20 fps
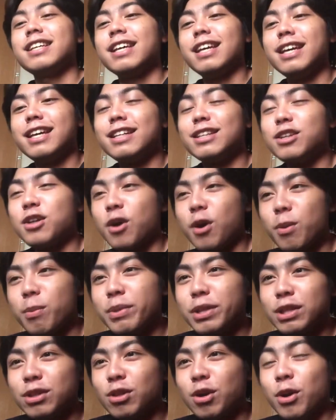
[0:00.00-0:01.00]
and
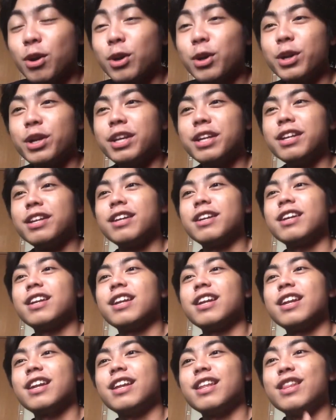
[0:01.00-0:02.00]
comment on
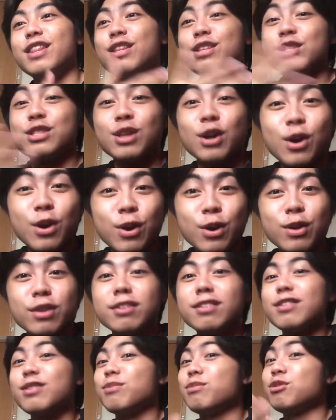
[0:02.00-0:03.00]
the
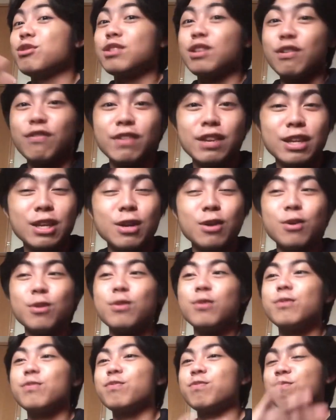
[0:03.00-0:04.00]
song, the music
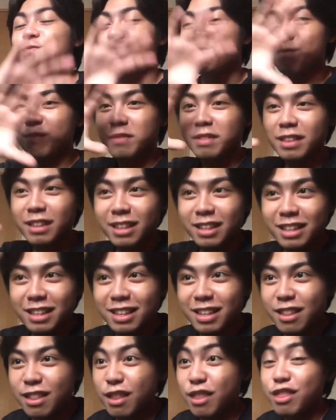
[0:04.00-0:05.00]
video,
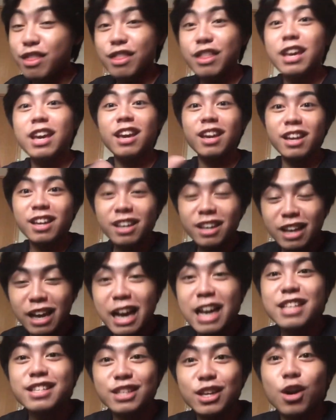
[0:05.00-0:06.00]
the thing
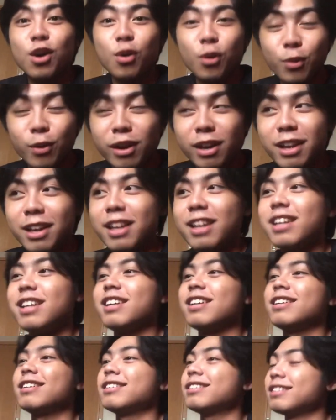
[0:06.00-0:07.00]
as a whole.
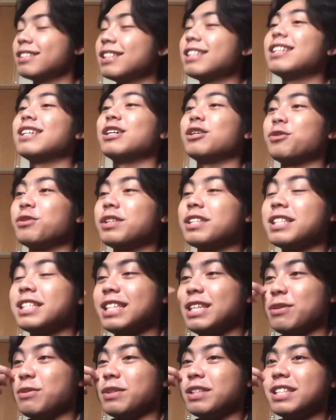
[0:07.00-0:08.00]
We'll
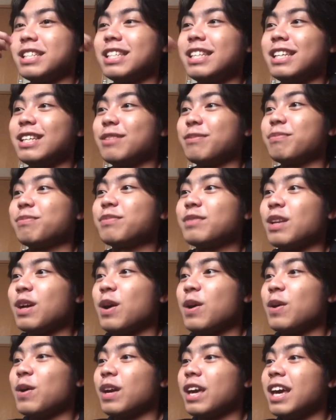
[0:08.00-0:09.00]
see.
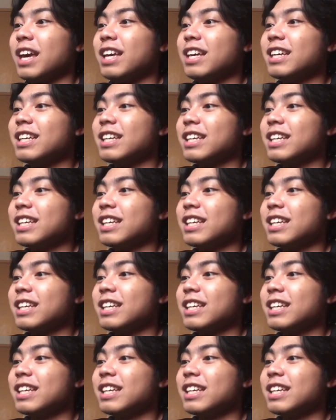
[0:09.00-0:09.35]
Okay?